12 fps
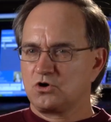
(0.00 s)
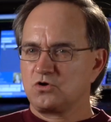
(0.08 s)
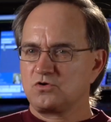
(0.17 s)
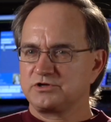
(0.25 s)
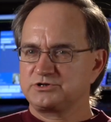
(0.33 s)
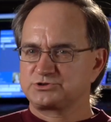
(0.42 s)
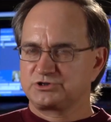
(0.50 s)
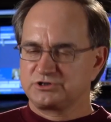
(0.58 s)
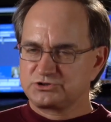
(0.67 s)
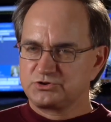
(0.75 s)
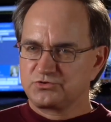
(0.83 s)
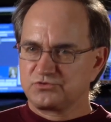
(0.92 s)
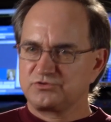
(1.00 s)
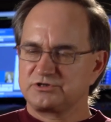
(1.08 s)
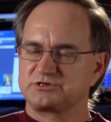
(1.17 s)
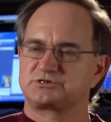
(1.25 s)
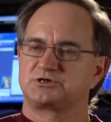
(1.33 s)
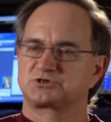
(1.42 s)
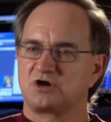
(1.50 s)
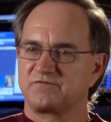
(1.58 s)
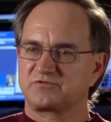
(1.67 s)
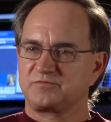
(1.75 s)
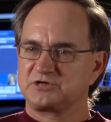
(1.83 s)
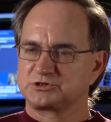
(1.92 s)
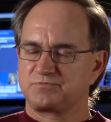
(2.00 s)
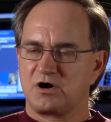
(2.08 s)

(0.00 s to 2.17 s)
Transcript: Our goal is to get you through this as comfortably as